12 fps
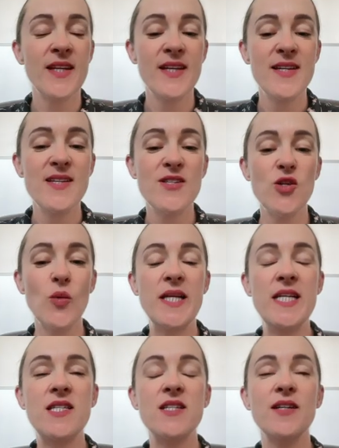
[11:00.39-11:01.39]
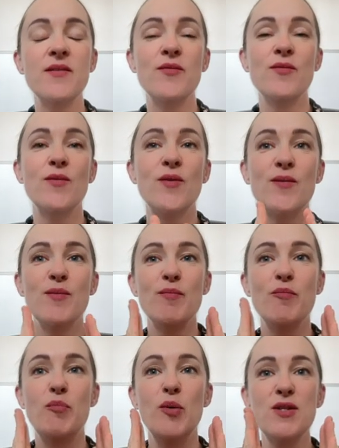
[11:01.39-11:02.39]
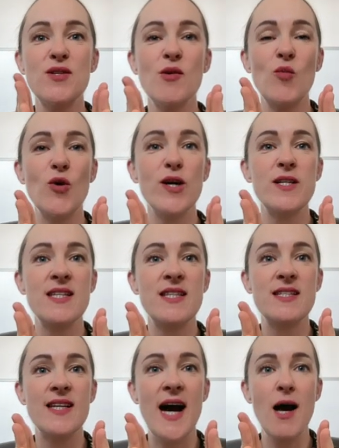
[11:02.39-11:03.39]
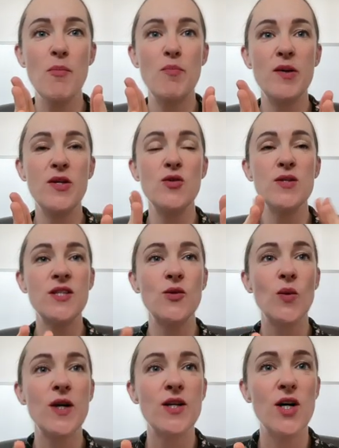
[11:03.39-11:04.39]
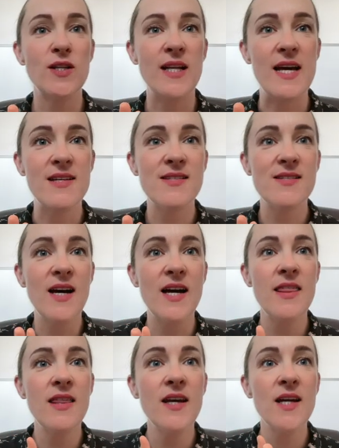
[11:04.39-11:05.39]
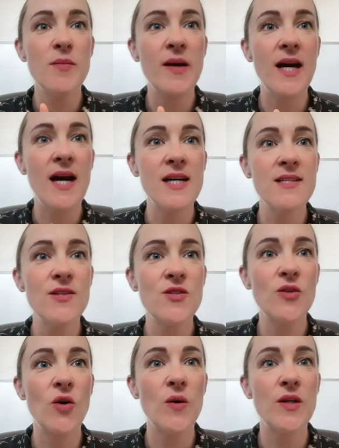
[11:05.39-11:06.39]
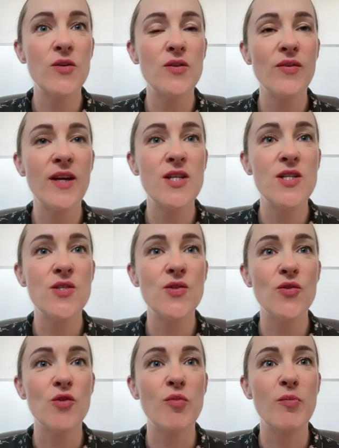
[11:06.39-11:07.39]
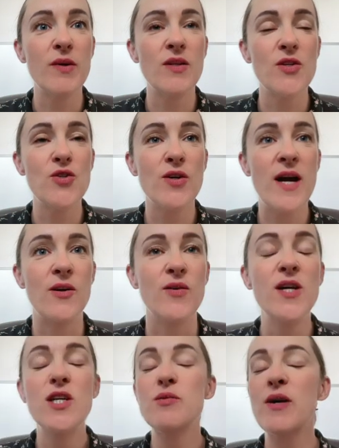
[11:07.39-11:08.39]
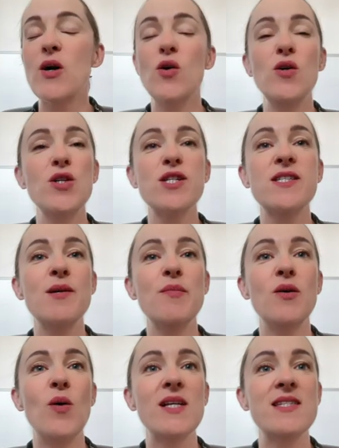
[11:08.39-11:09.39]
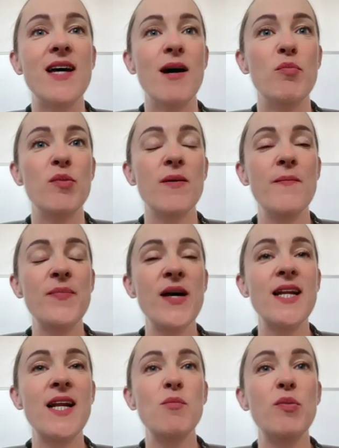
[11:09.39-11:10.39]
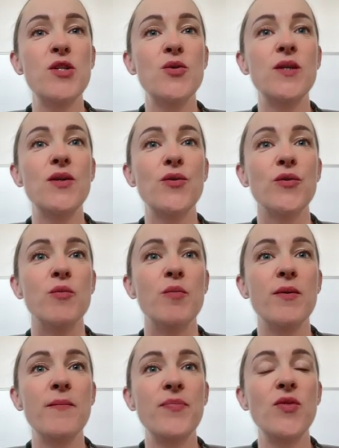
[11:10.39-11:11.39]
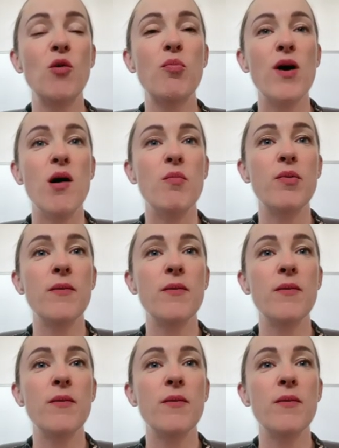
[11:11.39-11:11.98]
So, we need to put some words in this gap using the word unless. I think I may ask to go in the notifications group, but not sure how. Cole, just send me a WhatsApp and I'll put you in the group. No prob.